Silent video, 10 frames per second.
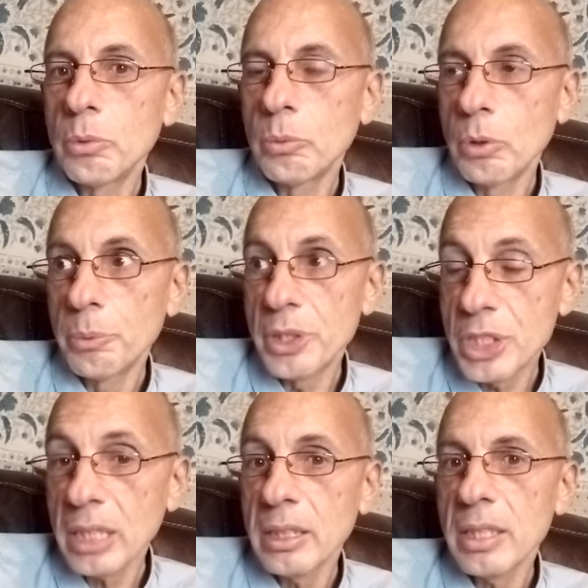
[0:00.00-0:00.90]
were
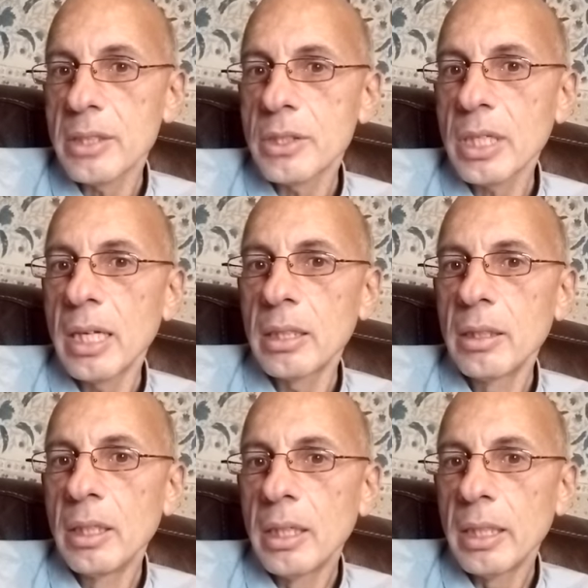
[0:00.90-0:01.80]
rejected as a child
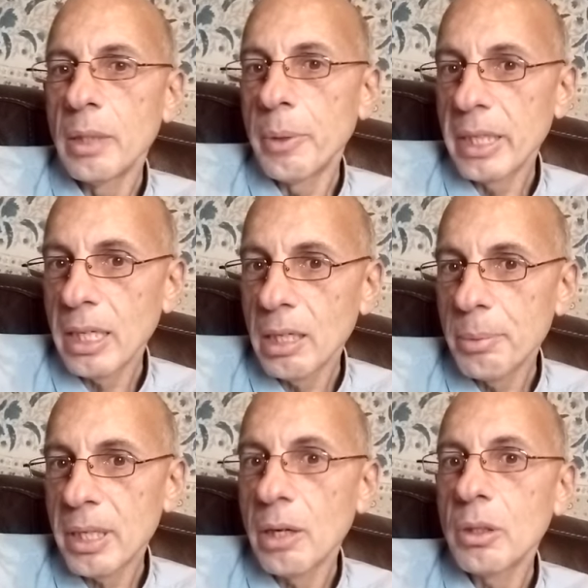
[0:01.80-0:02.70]
and they want to get a
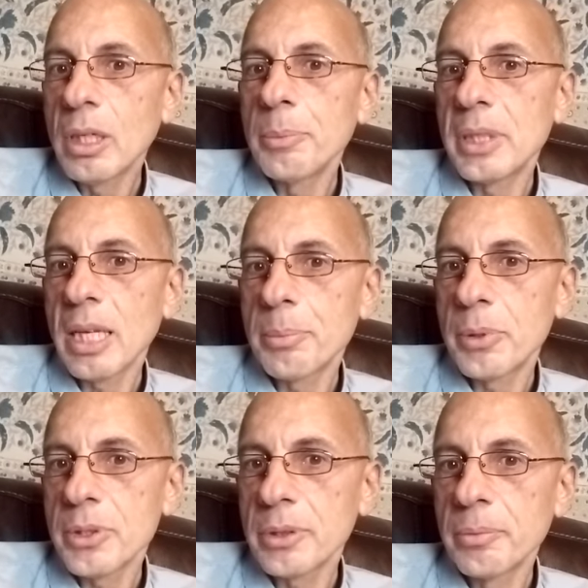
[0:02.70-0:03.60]
better outcome with that
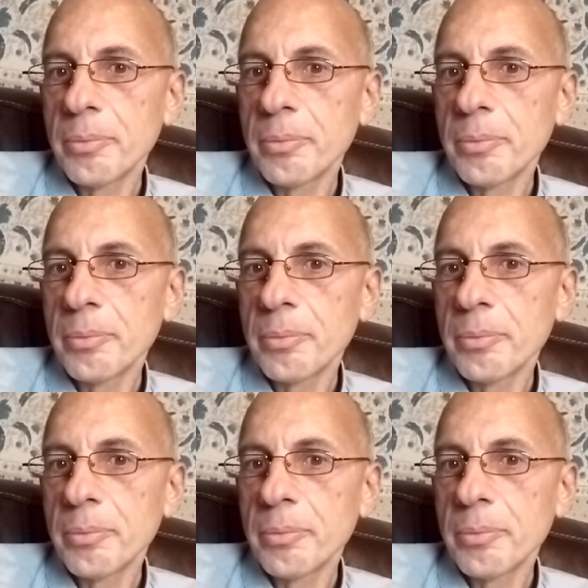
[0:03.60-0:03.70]
person